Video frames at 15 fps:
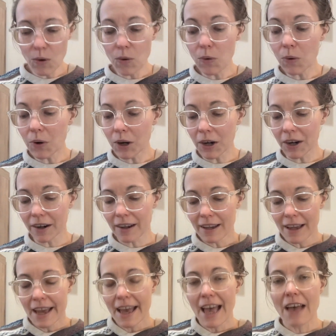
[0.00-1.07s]
or
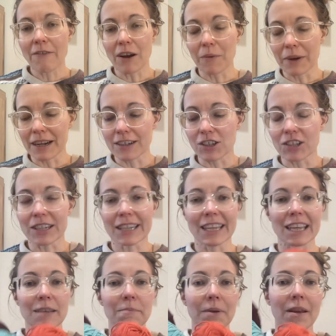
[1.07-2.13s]
if I want to just
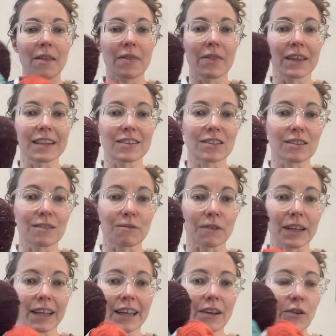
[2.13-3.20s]
keep these
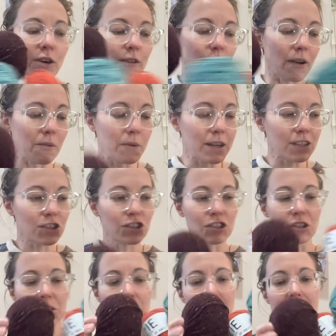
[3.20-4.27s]
three, or if I want
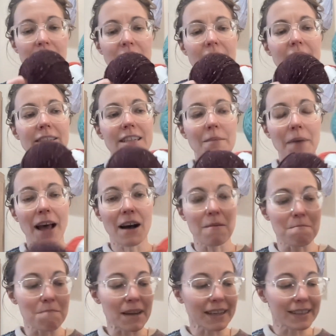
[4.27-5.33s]
to somehow
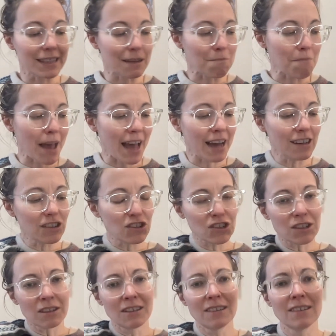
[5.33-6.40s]
mix and match
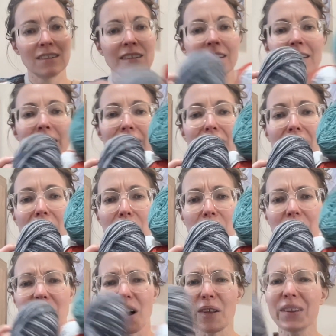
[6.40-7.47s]
with
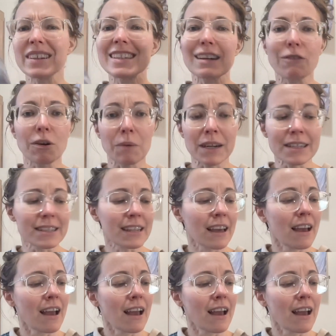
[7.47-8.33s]
all these different ones.